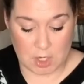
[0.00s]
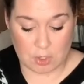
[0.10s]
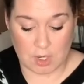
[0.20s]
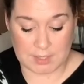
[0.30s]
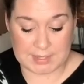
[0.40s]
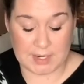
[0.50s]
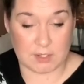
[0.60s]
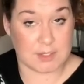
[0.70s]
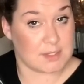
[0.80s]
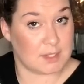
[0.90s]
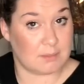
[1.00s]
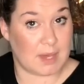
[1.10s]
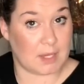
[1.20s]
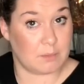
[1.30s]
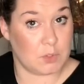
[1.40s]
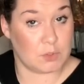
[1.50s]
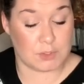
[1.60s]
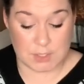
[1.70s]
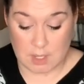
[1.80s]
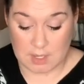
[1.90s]
Crocodile Slingback
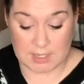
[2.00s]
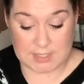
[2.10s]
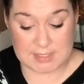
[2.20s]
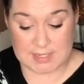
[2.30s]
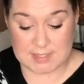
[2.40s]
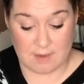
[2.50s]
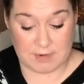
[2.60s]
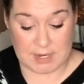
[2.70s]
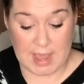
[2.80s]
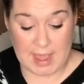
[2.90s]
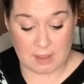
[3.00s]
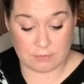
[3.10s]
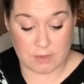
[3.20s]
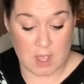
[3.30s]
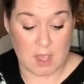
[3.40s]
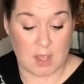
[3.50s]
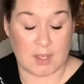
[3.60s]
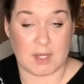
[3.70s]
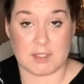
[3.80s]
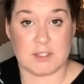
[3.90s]
Mules in a size seven and a half.
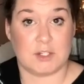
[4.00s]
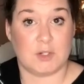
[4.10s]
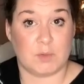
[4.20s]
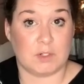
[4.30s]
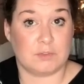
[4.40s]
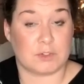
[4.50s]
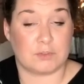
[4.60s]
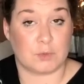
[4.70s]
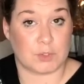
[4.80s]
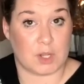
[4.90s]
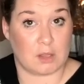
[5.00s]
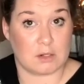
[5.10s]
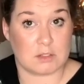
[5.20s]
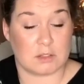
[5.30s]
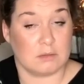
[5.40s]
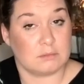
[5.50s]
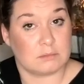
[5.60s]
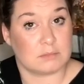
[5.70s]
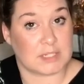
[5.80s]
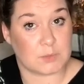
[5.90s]
Got these at Goodwill for $4.
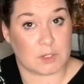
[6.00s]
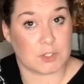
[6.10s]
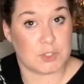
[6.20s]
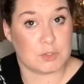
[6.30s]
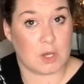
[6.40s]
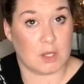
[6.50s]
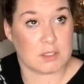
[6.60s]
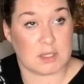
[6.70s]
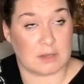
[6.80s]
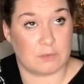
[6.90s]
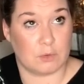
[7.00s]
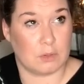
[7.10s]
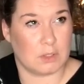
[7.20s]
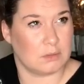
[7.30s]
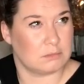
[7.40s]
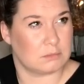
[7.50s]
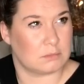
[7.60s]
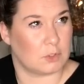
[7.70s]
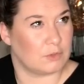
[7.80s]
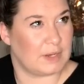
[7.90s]
That's what our shoes cost, like four
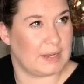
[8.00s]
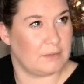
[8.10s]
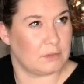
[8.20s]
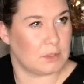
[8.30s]
or five.